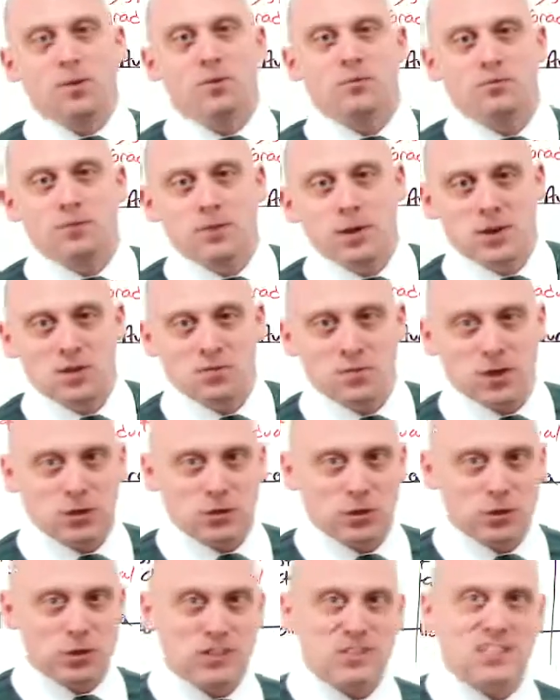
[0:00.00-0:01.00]
Many of my
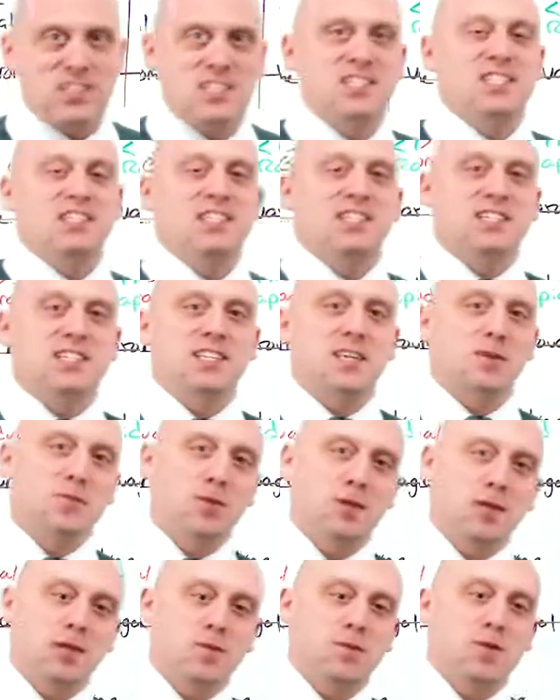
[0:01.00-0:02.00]
learners insisted that
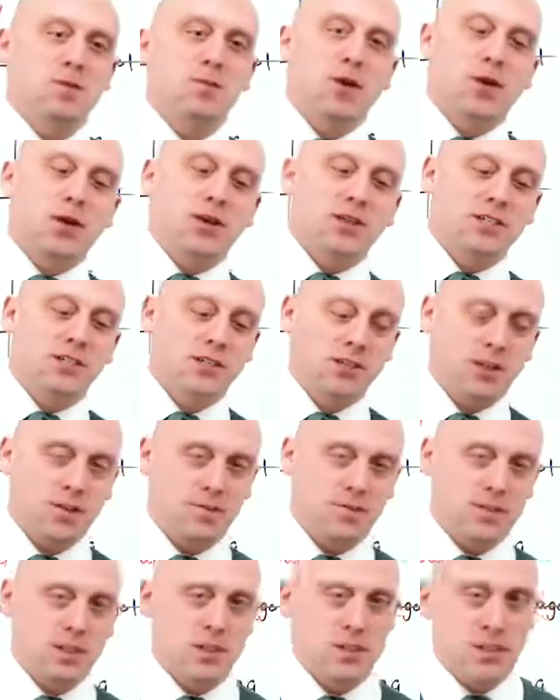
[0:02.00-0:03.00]
PE be part
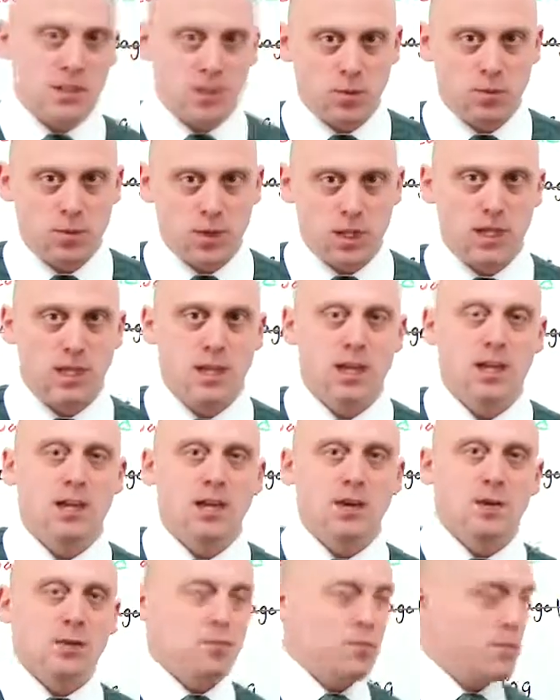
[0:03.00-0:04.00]
of the syncope
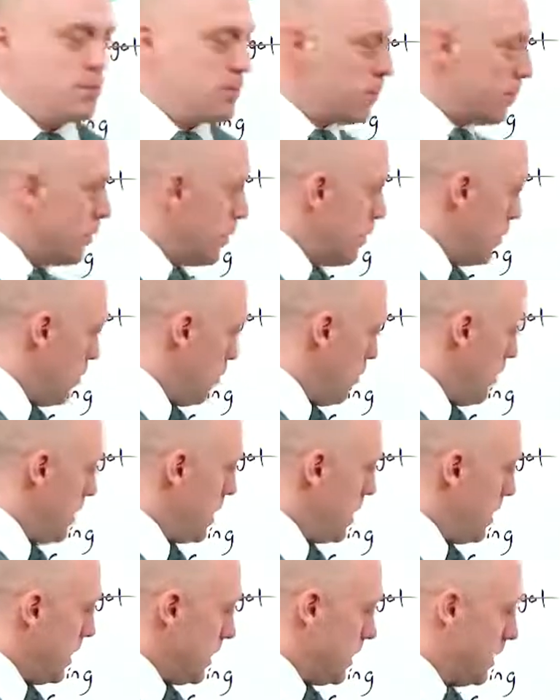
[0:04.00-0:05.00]

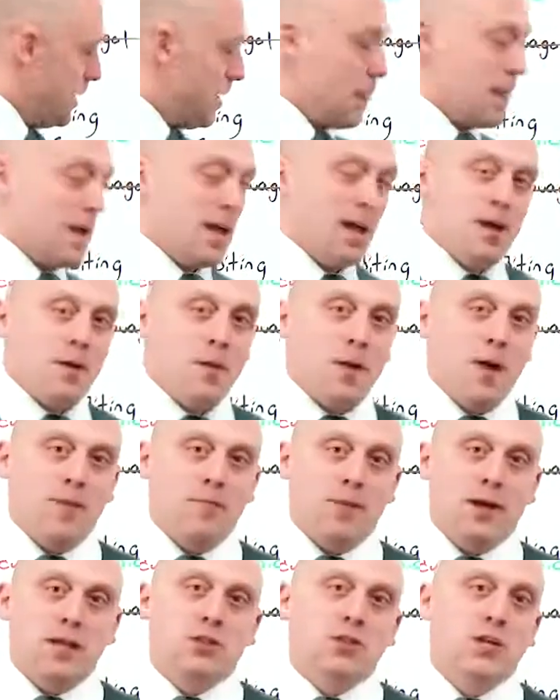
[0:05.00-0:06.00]
mnemonic.
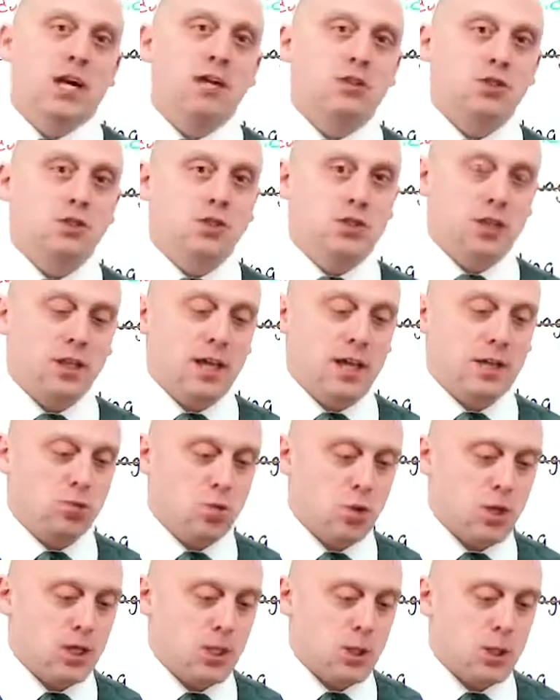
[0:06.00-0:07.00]
My challenge to that
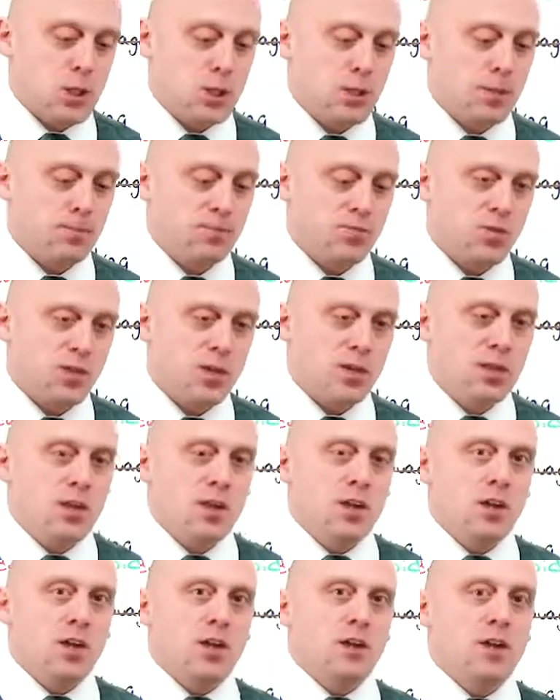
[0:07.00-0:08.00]
was,
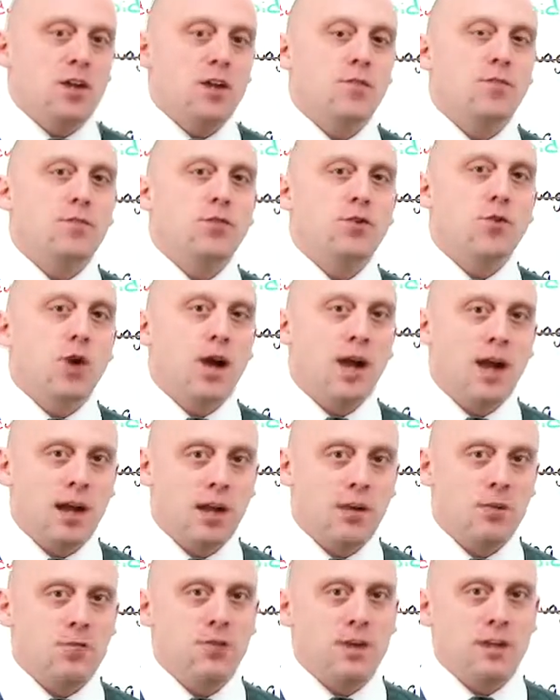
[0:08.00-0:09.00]
if you
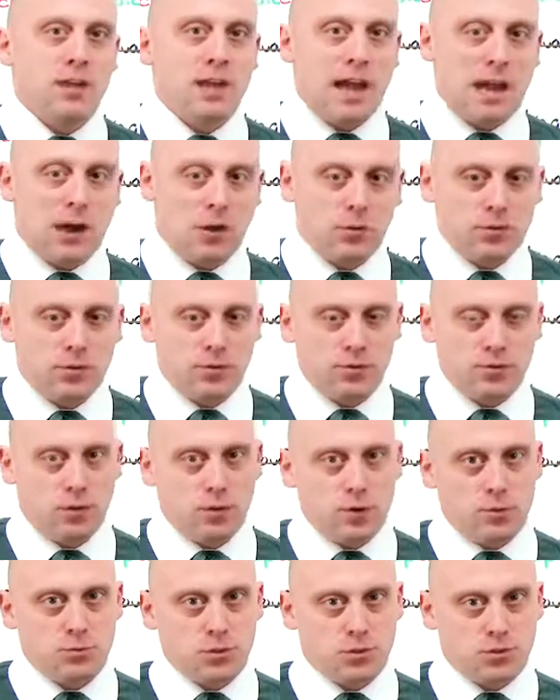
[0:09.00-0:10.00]
have an outflow
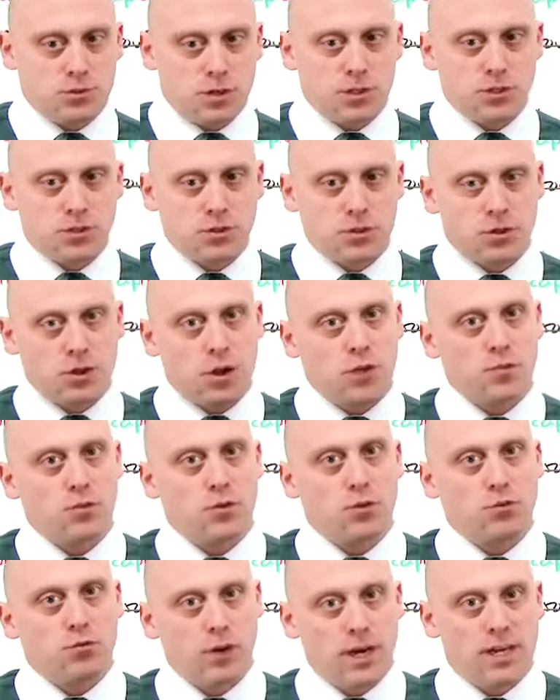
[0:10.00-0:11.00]
obstruction of
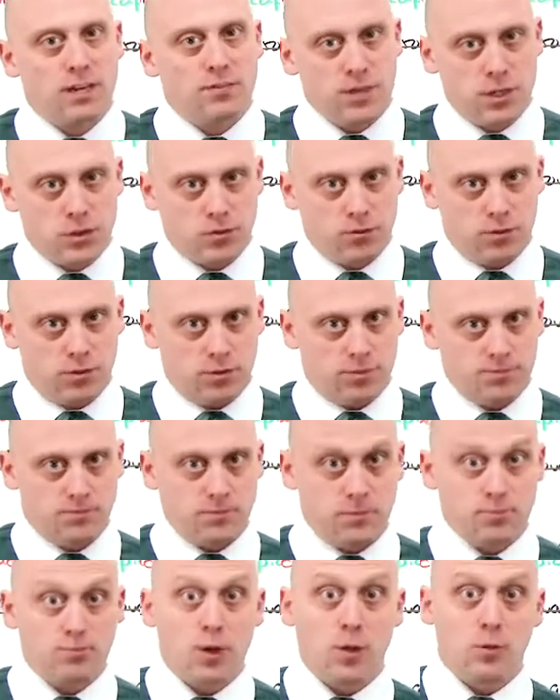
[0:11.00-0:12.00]
your right ventricle,
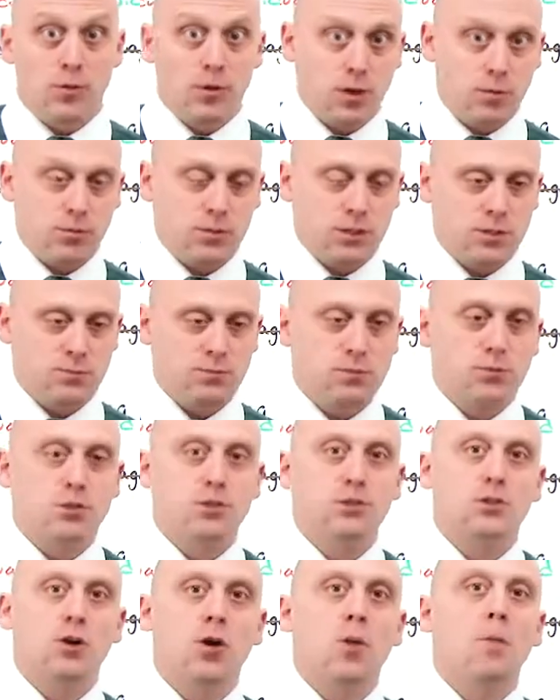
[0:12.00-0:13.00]
pulmonary embolism,
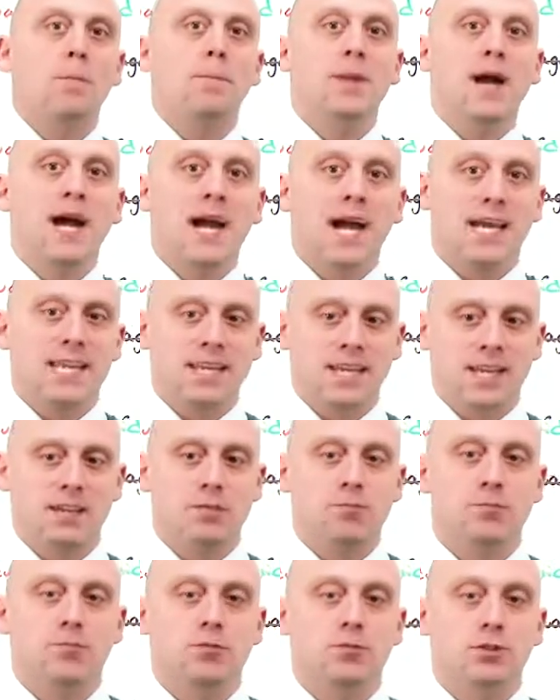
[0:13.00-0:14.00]
so bad that
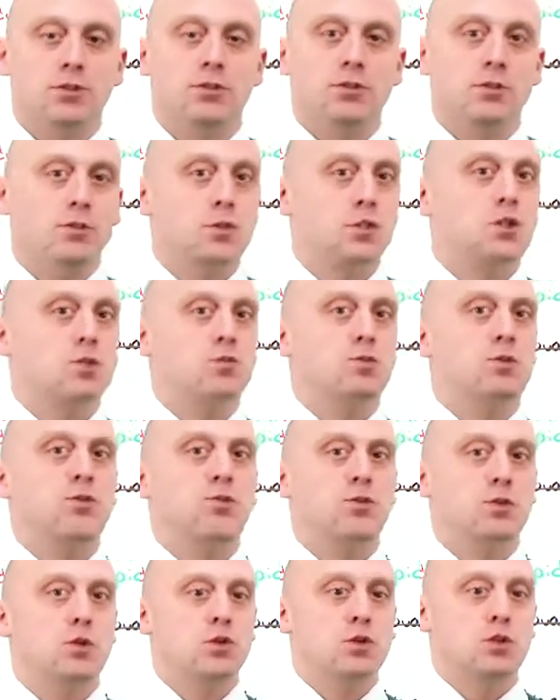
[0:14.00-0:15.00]
it reduces
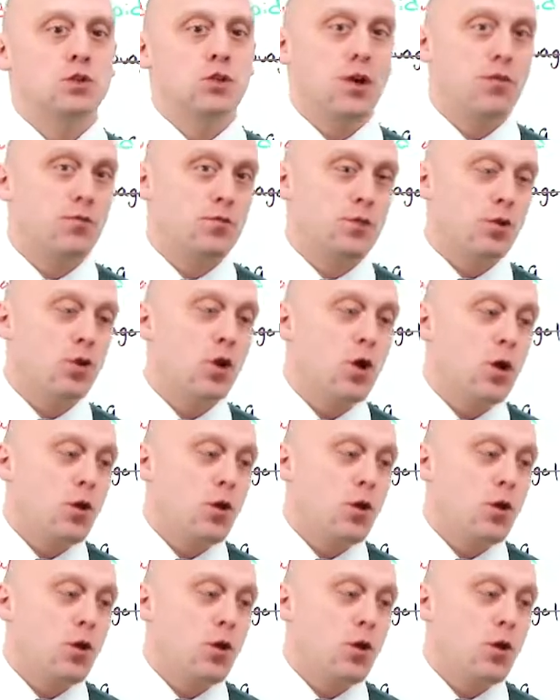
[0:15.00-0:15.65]
perfusion of the